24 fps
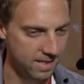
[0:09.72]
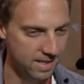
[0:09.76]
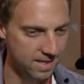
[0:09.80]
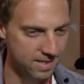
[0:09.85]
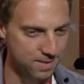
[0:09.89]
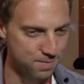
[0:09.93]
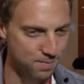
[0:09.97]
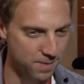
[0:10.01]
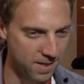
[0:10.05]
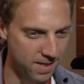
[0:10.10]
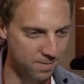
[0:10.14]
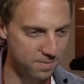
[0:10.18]

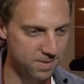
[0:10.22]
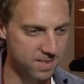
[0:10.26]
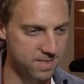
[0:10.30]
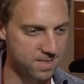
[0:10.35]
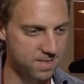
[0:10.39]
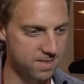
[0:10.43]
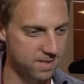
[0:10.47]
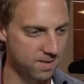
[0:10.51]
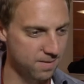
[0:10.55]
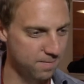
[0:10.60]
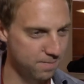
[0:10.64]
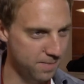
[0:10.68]
Yes, my name
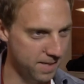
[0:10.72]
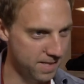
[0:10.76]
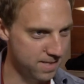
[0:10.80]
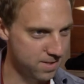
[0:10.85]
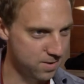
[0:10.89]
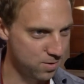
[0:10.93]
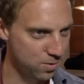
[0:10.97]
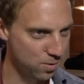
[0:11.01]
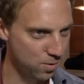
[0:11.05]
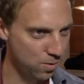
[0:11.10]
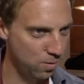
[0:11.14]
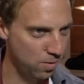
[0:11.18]
is
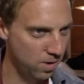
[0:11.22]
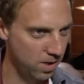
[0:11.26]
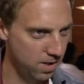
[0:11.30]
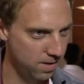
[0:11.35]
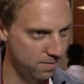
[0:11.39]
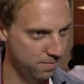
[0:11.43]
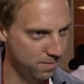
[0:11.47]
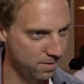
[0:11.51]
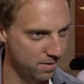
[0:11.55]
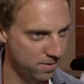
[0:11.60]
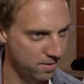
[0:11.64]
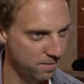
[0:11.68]
Mathieu Roy.
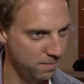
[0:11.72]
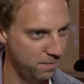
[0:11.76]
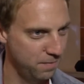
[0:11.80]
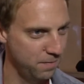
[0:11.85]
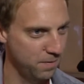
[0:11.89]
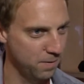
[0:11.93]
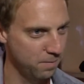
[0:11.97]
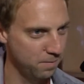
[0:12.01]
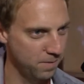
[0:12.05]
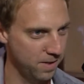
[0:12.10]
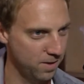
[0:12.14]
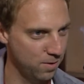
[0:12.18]
I'm a
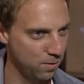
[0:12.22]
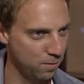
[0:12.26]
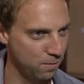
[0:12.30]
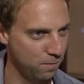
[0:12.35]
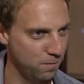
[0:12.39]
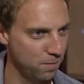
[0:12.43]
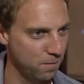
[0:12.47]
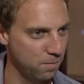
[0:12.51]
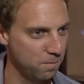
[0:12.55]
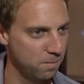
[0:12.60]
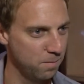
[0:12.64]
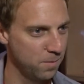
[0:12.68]
filmmaker
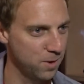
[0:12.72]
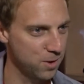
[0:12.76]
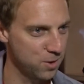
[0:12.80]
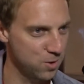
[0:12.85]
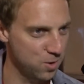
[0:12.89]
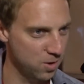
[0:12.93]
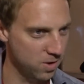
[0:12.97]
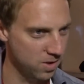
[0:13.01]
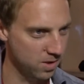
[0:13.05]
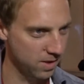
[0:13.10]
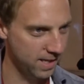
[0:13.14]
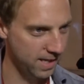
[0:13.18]
from
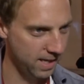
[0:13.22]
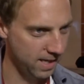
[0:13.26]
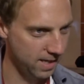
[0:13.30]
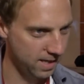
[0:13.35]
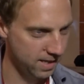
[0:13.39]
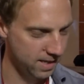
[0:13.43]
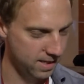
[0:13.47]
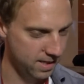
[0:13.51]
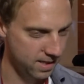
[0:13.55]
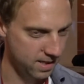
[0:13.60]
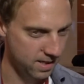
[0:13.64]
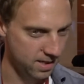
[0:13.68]
Montreal,
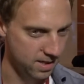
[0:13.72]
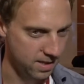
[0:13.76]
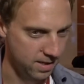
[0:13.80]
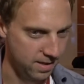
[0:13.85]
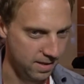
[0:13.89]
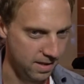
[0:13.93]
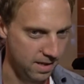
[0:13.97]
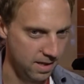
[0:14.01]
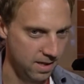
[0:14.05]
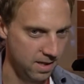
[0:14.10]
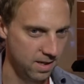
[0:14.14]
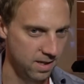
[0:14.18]
Canada.
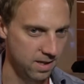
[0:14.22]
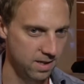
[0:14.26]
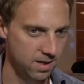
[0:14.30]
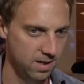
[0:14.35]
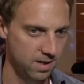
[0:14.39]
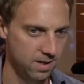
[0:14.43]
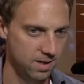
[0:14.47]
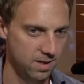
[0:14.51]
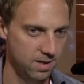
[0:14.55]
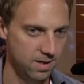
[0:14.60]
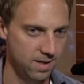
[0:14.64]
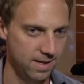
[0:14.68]

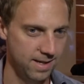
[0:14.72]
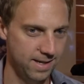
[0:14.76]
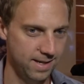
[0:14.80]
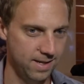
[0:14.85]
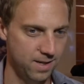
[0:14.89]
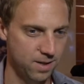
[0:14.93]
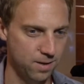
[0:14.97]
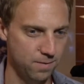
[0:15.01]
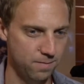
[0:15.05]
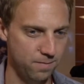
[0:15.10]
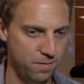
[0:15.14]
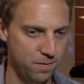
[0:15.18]
I
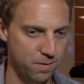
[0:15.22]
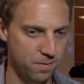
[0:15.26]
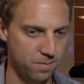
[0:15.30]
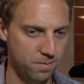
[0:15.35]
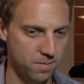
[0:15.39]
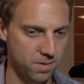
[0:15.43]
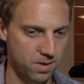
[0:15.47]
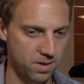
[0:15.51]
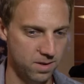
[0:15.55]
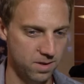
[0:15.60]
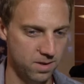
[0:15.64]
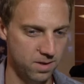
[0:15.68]
come
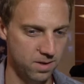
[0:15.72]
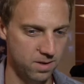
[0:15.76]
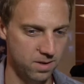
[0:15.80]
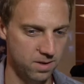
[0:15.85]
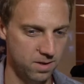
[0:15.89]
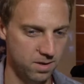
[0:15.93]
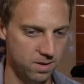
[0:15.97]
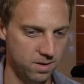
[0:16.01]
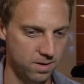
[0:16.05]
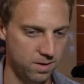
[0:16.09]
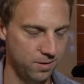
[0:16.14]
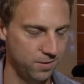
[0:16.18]
from
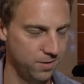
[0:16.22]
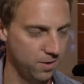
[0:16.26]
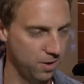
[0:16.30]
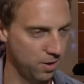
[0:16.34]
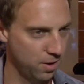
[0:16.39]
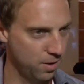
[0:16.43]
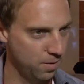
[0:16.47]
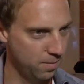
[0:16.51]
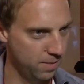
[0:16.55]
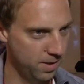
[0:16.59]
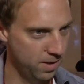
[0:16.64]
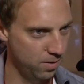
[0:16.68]
a
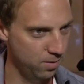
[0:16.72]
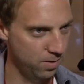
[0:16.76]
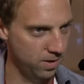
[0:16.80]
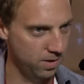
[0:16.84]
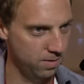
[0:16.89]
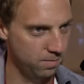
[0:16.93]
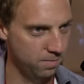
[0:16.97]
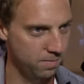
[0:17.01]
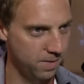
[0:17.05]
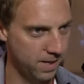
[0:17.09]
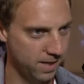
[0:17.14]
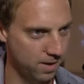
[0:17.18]

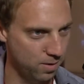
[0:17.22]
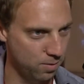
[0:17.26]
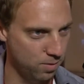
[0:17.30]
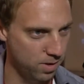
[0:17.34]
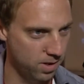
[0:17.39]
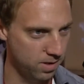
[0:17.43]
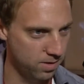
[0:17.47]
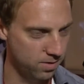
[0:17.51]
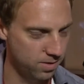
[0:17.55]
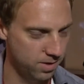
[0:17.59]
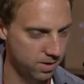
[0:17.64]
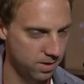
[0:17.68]
documentary
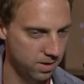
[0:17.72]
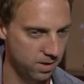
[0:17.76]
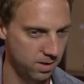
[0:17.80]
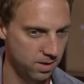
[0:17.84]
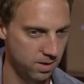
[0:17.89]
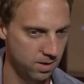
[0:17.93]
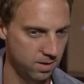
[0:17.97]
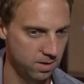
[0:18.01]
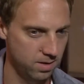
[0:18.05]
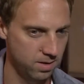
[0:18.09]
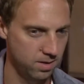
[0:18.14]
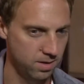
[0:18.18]
background,
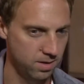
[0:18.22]
and